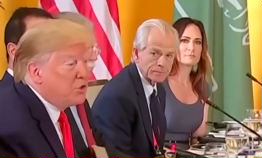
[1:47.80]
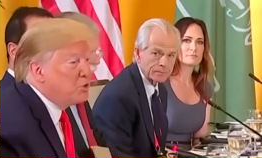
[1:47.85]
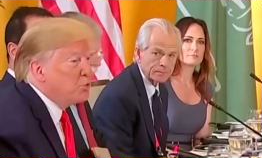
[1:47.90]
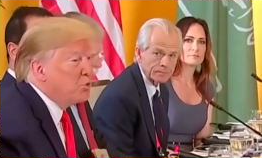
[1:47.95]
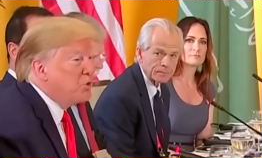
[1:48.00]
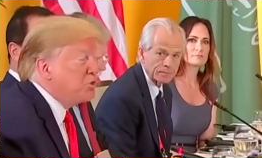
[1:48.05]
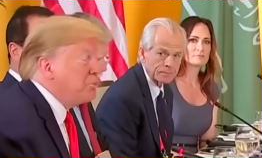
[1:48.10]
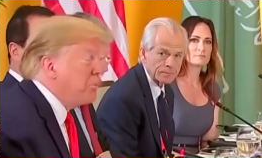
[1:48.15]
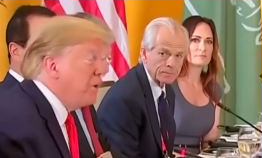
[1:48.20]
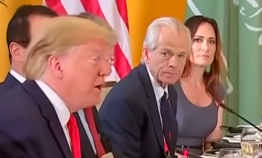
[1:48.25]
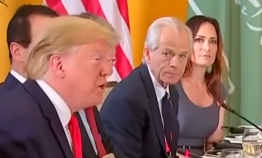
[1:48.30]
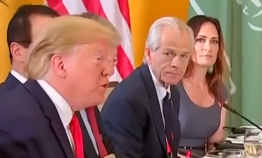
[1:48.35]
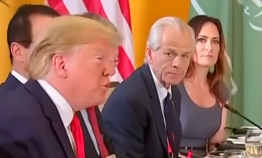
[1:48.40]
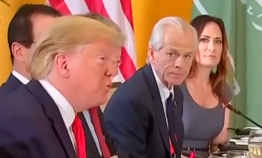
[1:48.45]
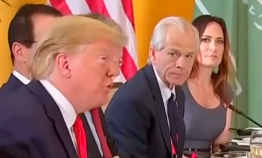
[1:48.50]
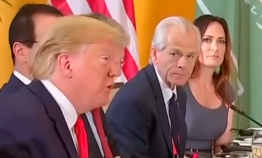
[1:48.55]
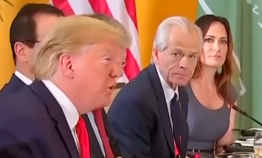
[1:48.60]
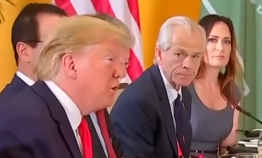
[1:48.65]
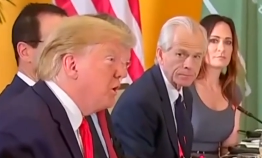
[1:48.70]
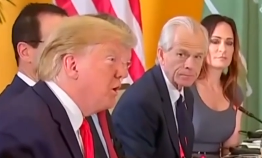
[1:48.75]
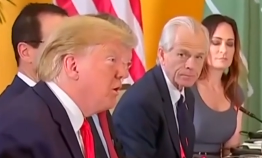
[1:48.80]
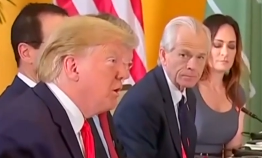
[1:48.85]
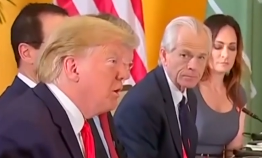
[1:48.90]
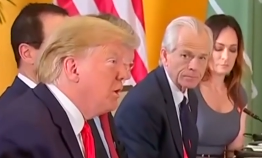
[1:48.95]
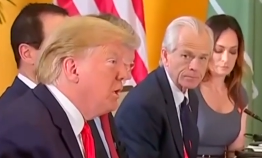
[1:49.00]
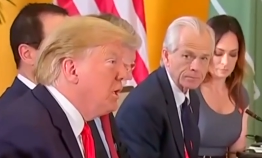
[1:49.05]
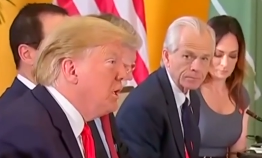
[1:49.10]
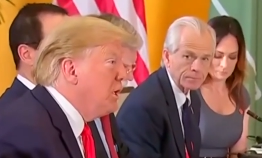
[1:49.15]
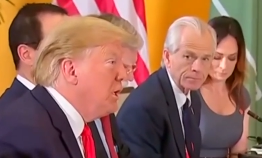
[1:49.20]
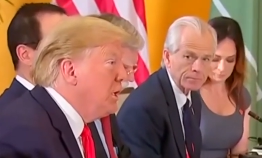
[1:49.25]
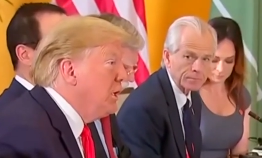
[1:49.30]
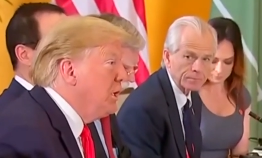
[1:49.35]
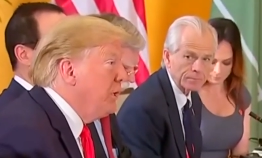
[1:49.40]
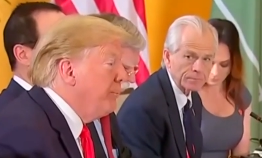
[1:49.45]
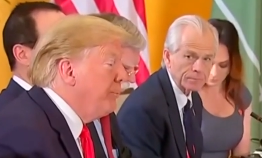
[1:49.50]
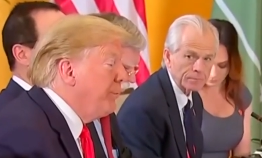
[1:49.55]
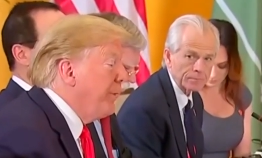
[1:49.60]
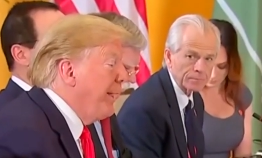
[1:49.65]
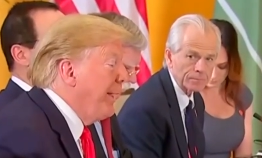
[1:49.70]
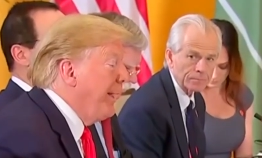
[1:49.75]
Speaker 1: were sponsoring terror.
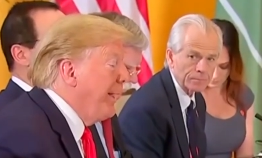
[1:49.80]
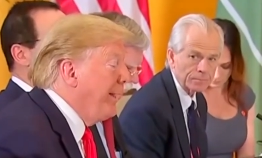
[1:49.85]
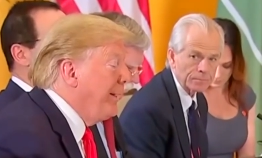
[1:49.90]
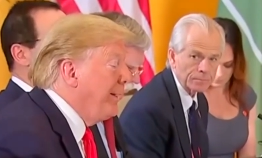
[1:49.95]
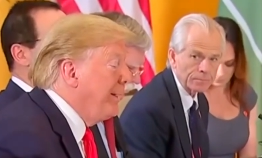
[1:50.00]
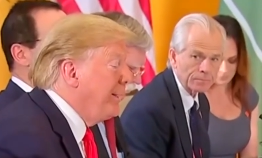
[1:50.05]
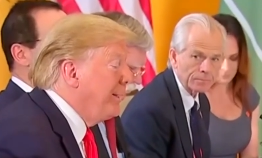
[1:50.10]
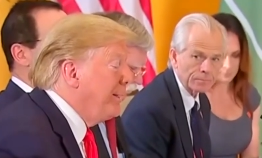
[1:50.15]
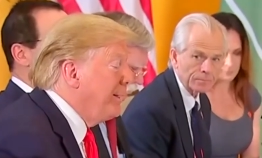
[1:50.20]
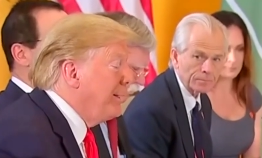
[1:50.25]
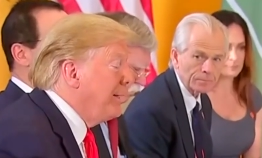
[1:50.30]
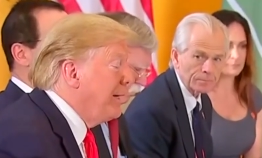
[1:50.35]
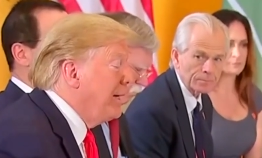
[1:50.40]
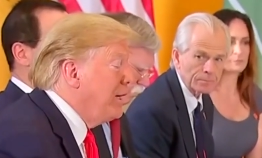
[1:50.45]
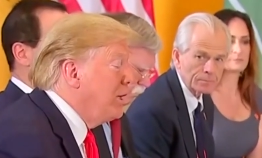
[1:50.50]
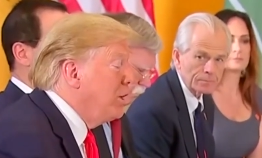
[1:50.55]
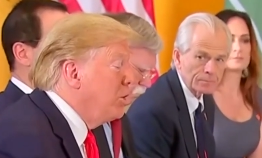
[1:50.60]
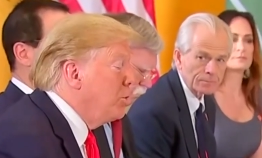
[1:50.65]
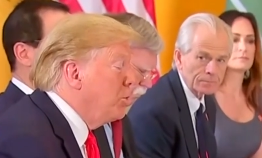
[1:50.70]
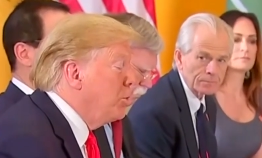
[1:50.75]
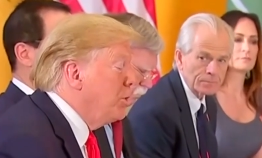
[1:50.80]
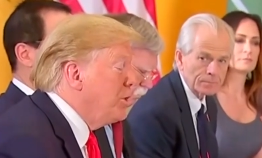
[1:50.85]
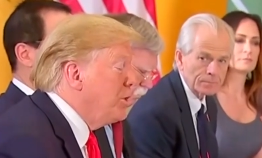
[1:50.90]
And uh, I know when